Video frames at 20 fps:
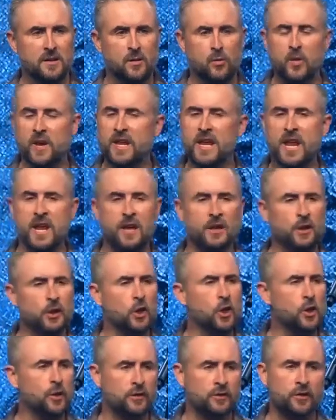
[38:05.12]
We can't
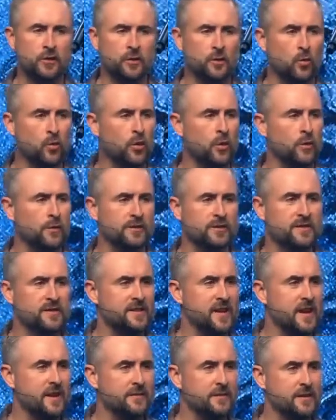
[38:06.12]
look to the world to
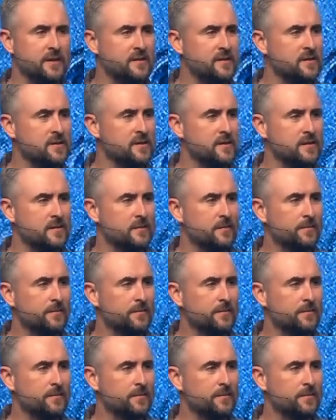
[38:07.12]
save us.